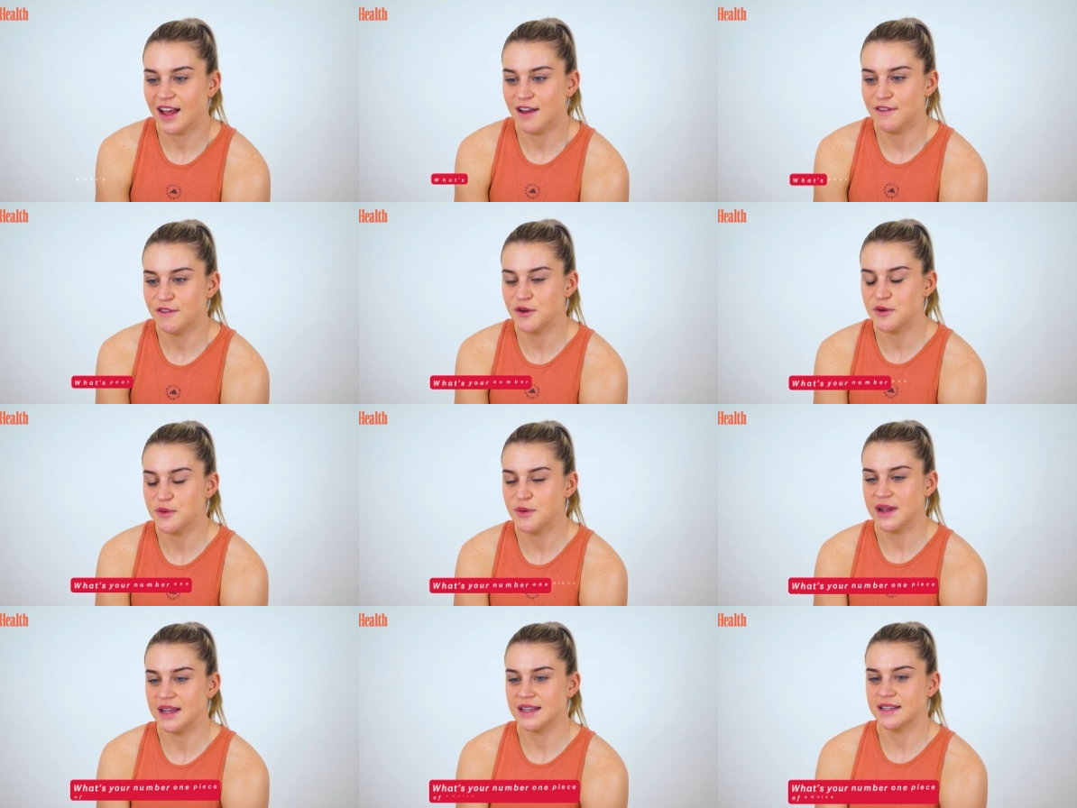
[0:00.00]
I've
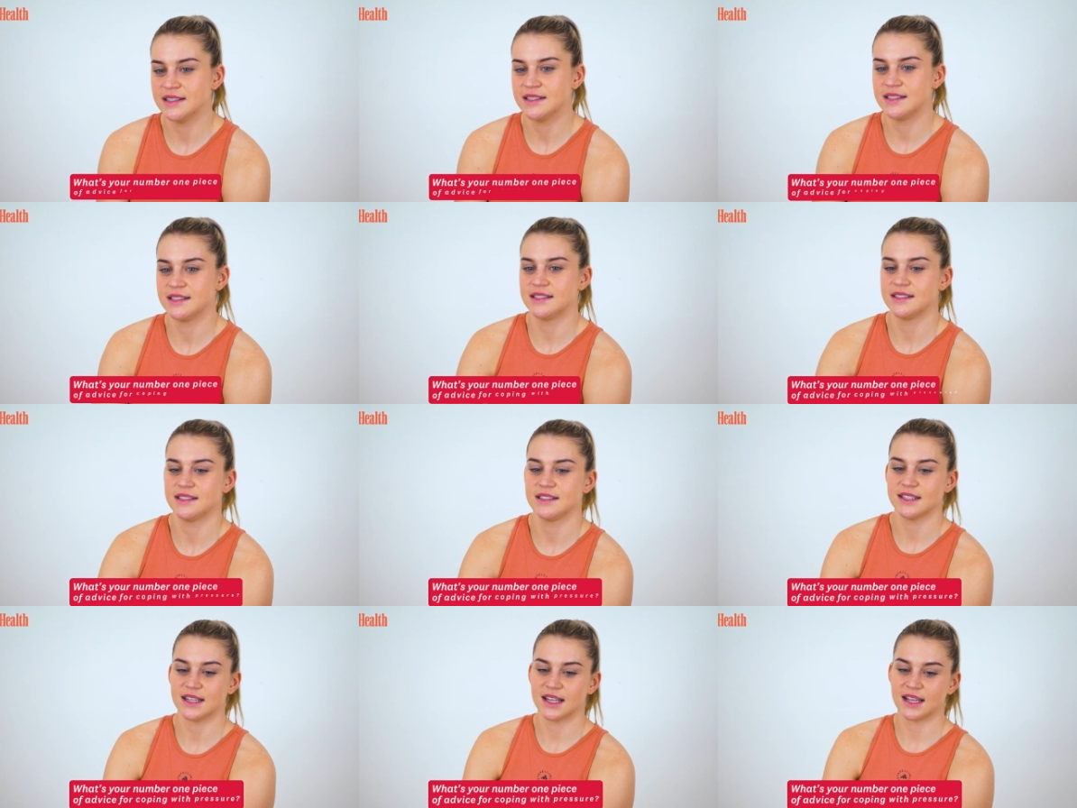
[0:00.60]

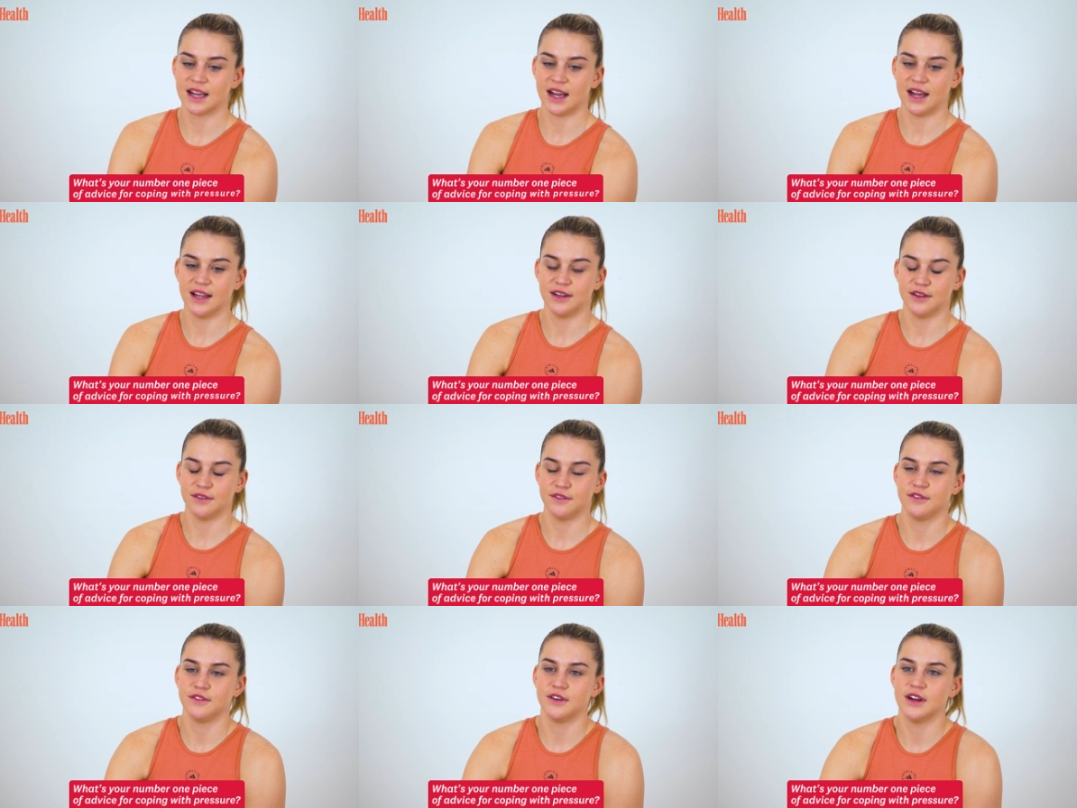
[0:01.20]
always
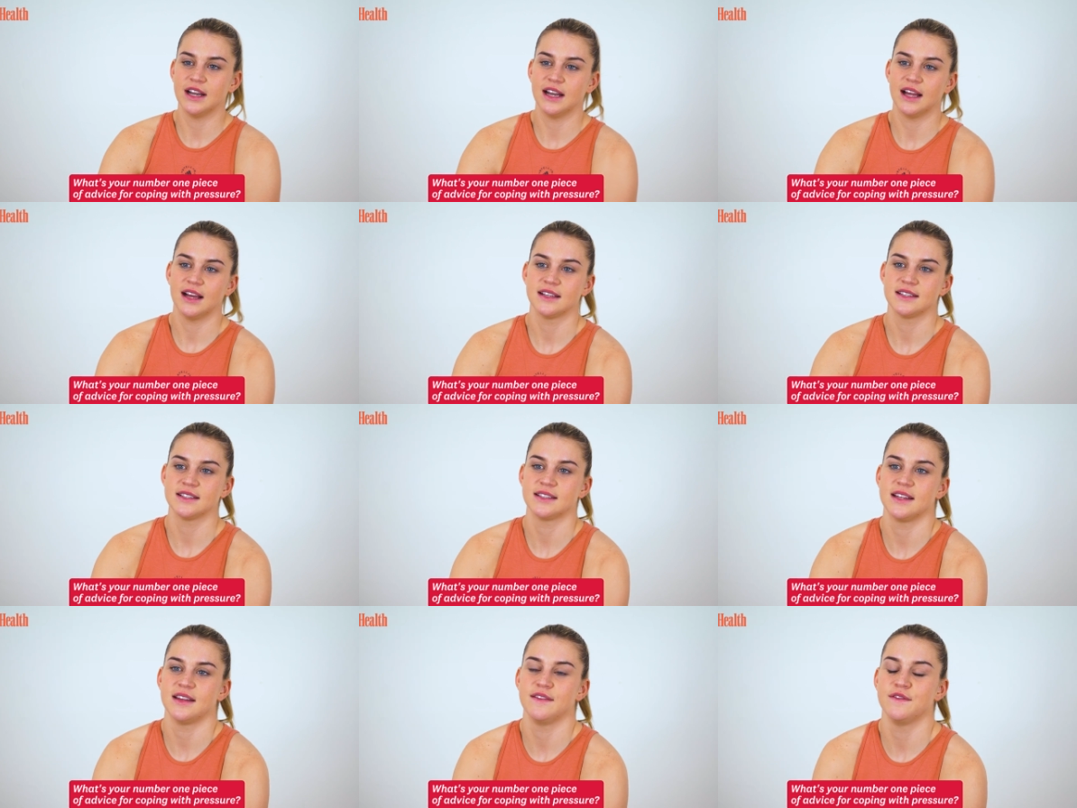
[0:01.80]
kind of
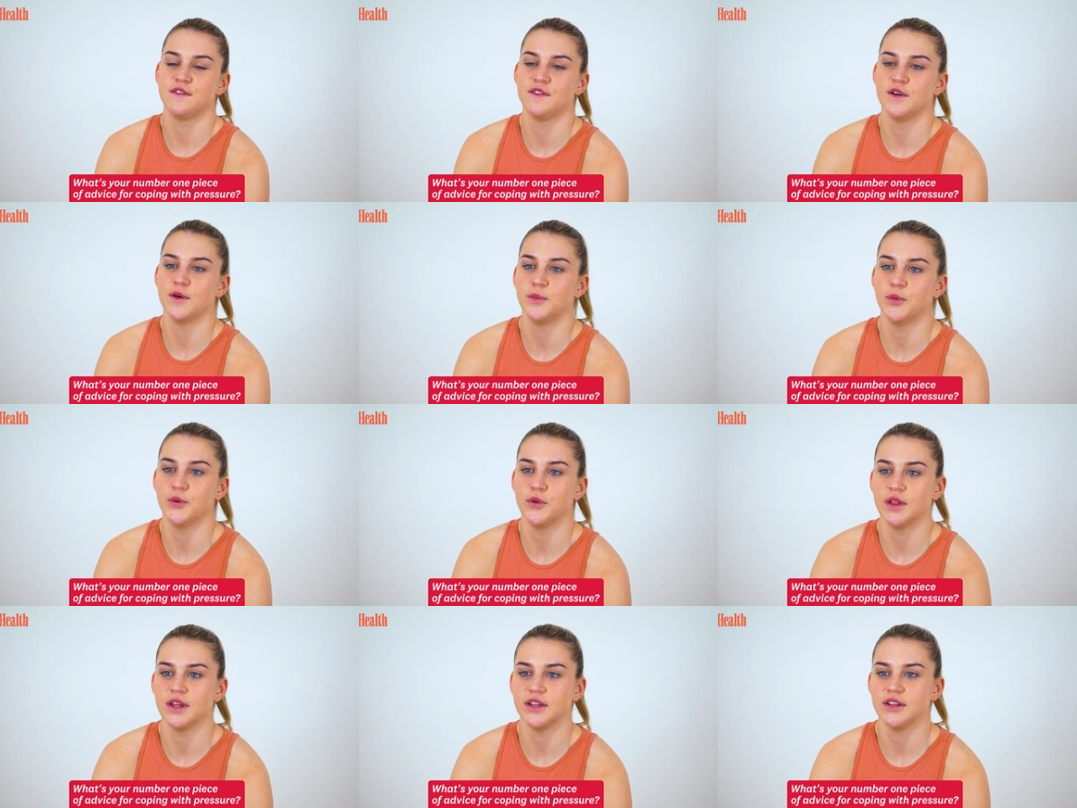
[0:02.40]
realised in
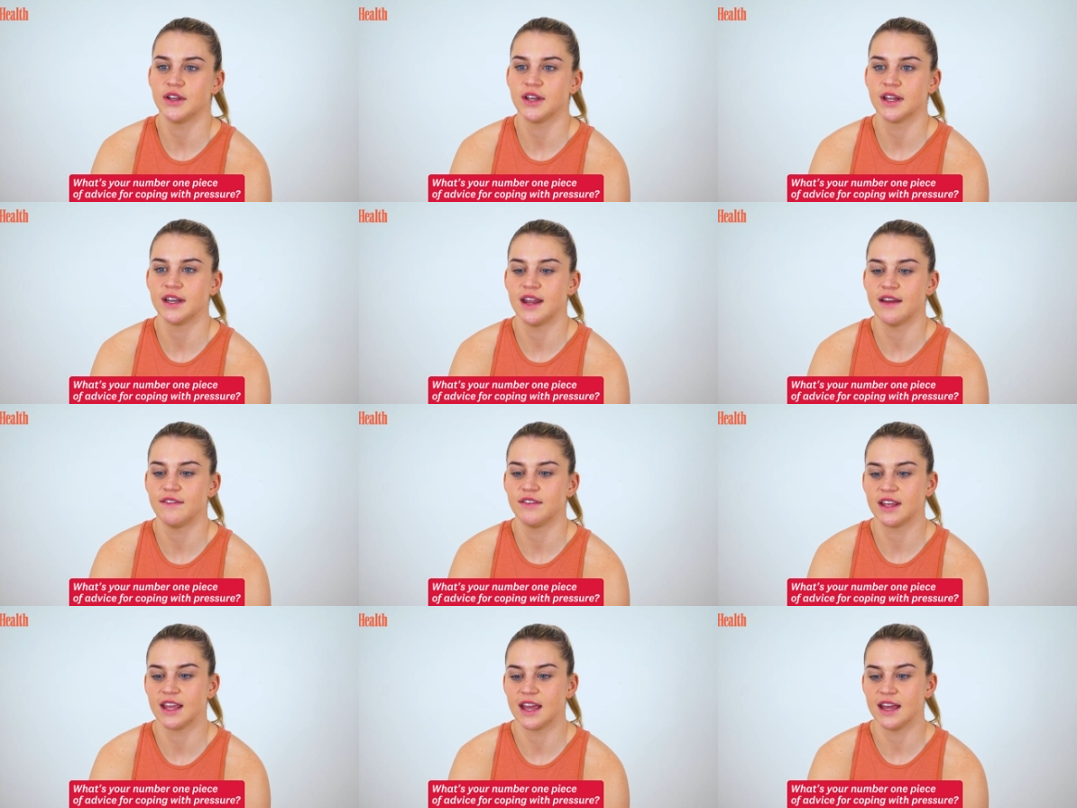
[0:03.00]
football that you can
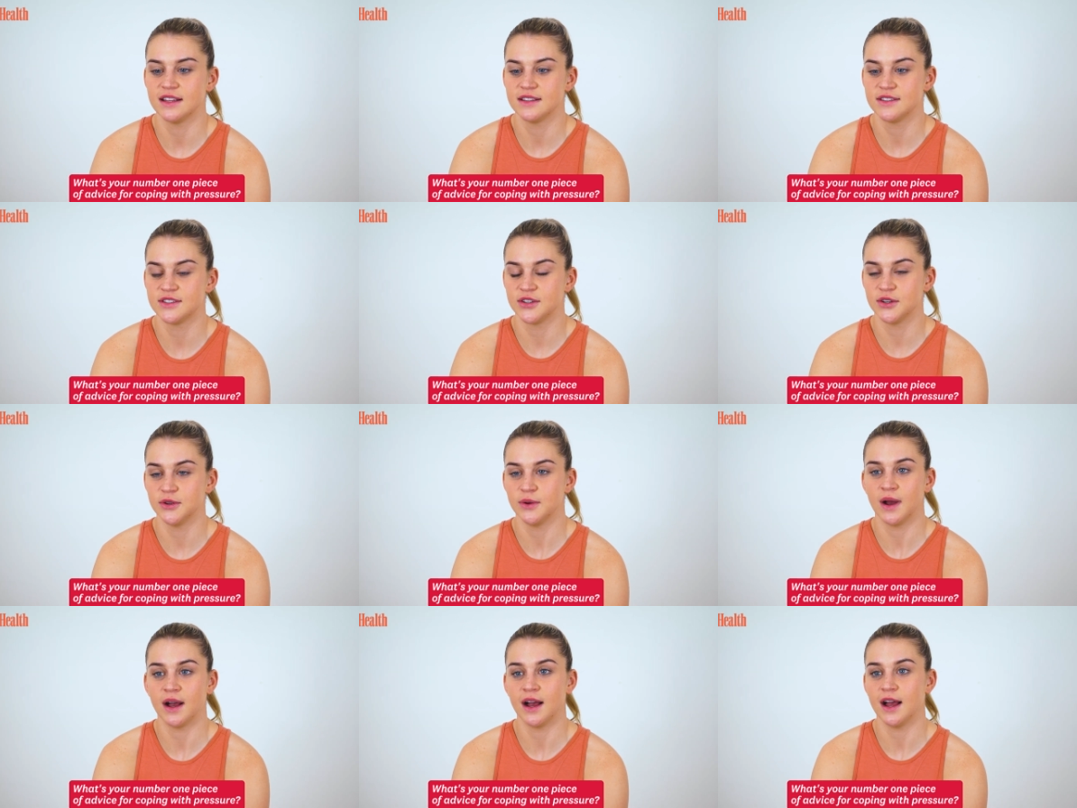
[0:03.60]
never get
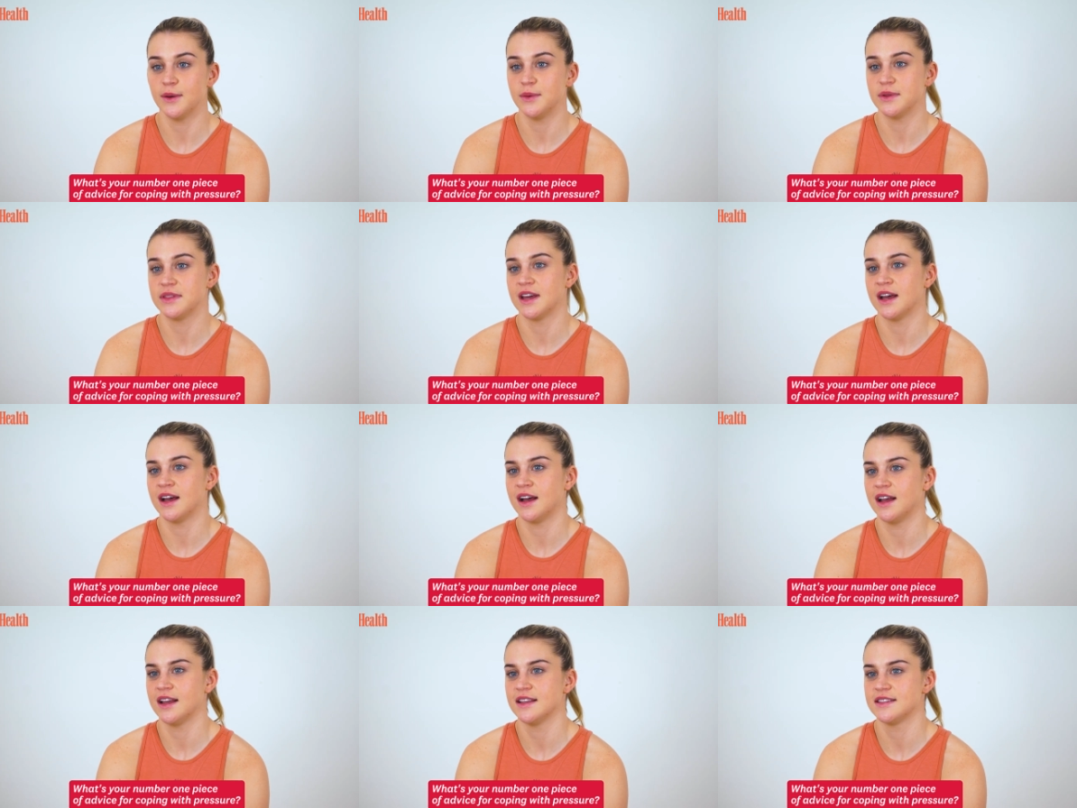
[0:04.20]
too high with
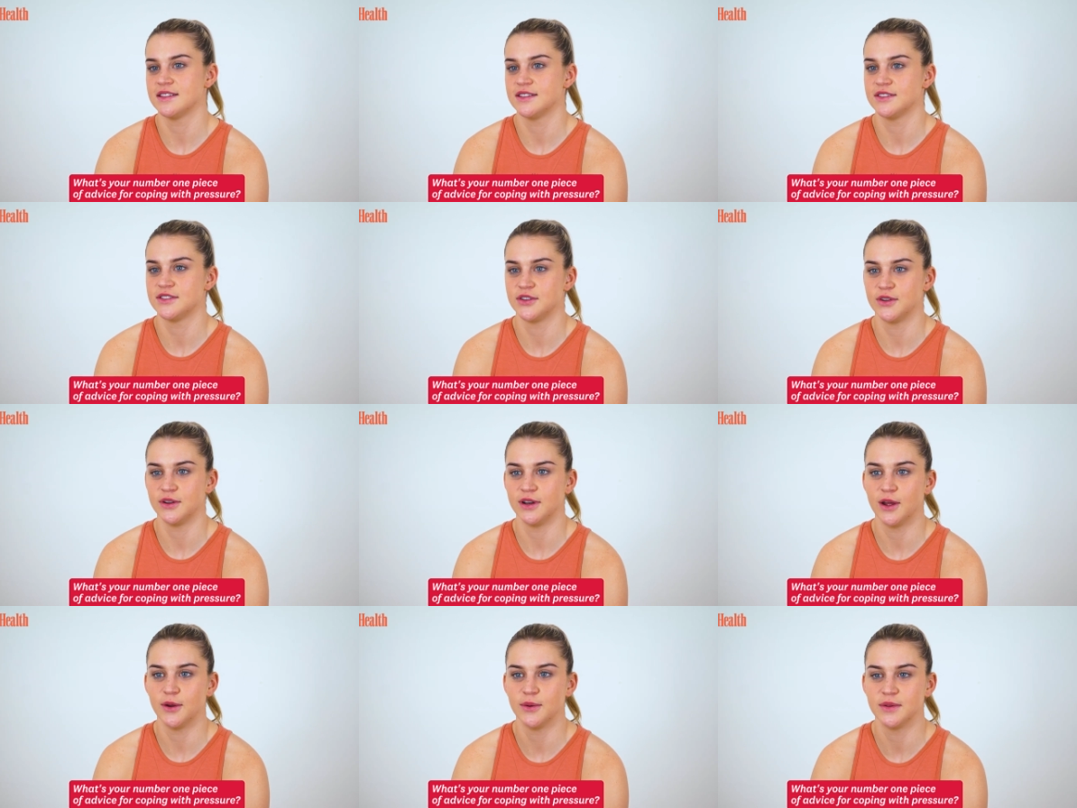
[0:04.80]
the highs and
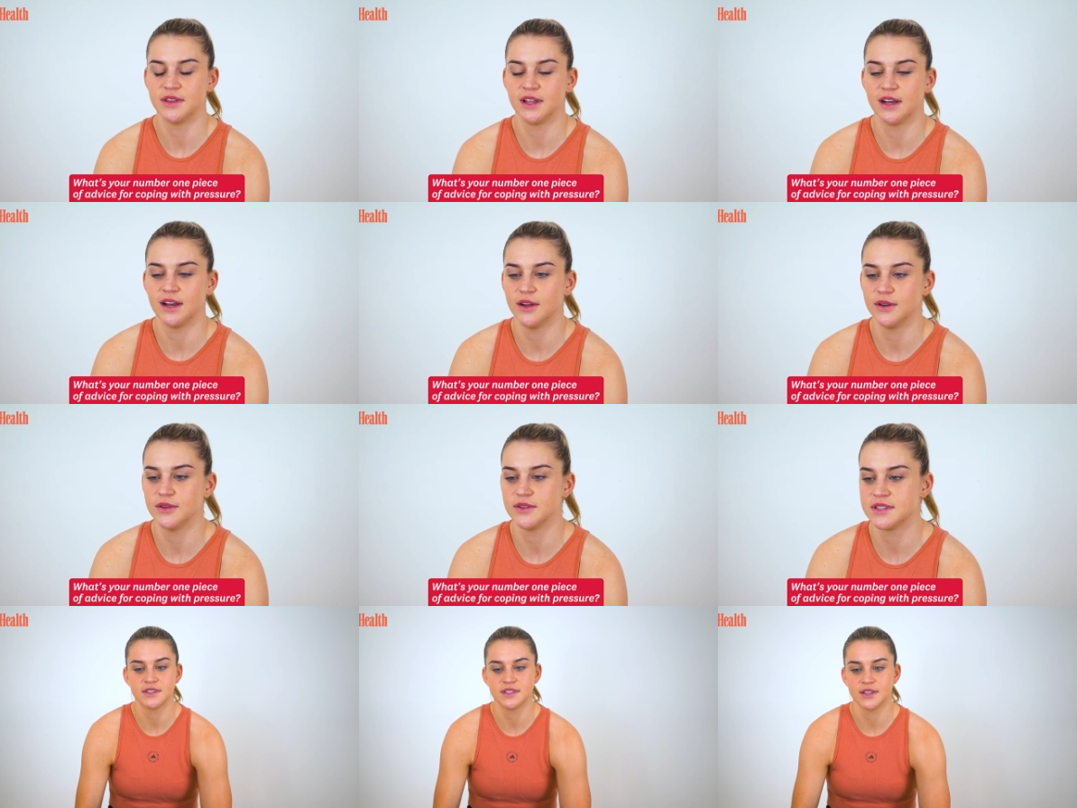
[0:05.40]
too low with the
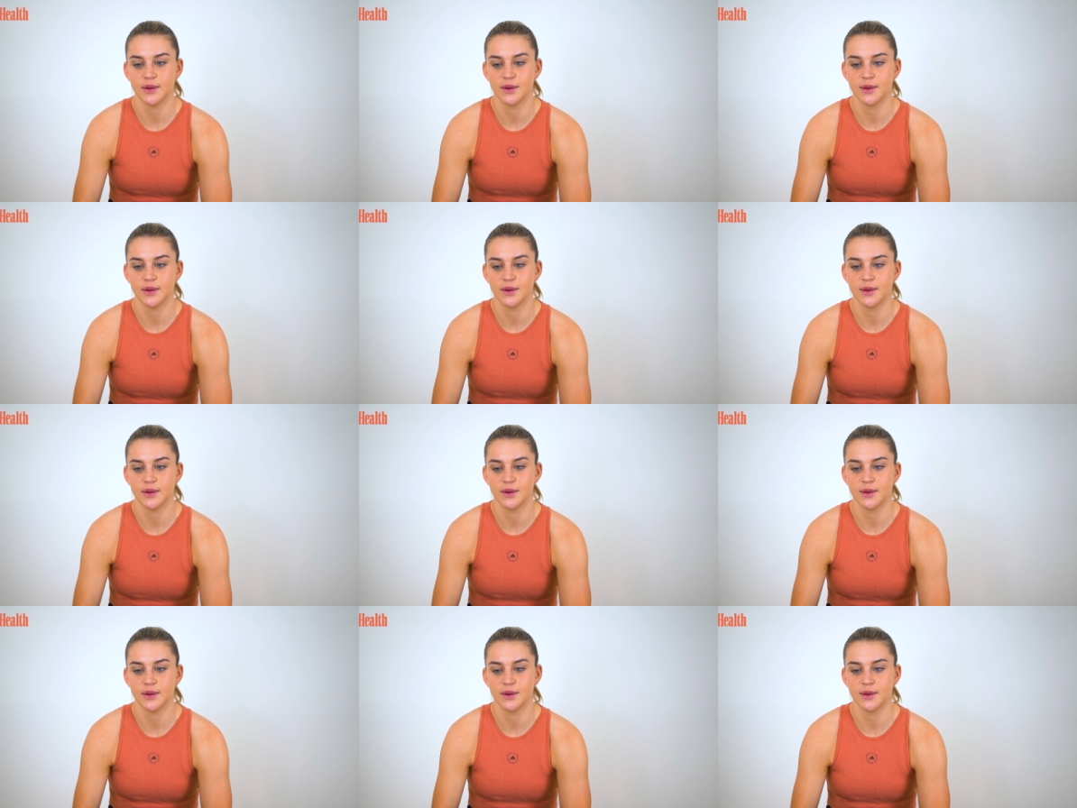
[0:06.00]
lows,